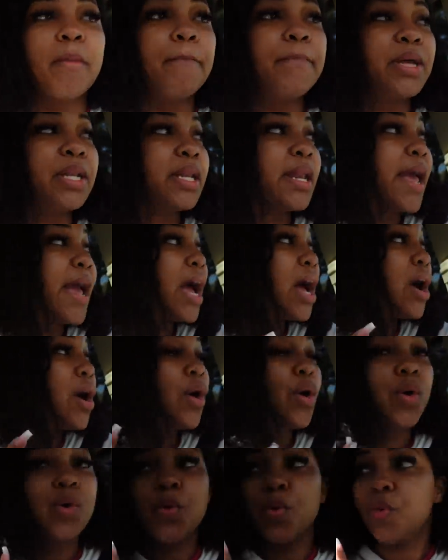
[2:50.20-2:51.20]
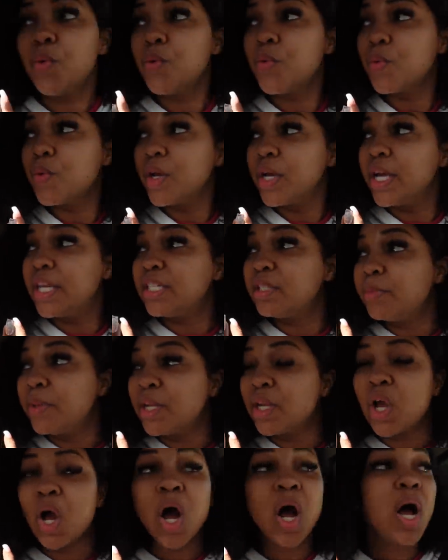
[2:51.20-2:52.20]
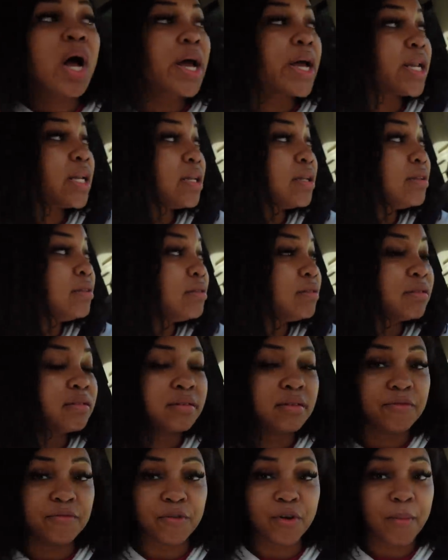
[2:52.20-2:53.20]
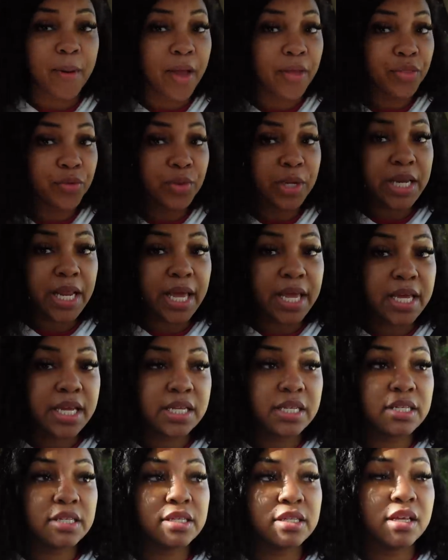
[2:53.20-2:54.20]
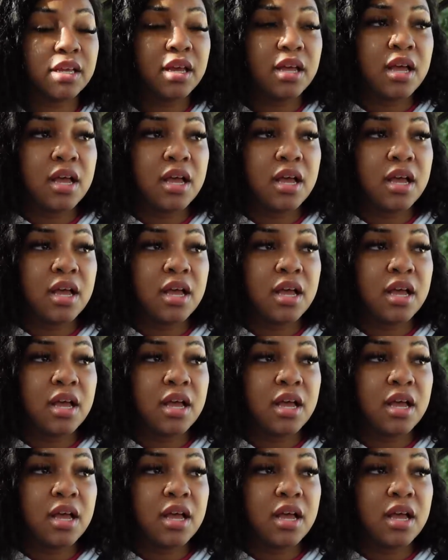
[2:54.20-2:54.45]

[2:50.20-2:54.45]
But now it's been gone for about three days.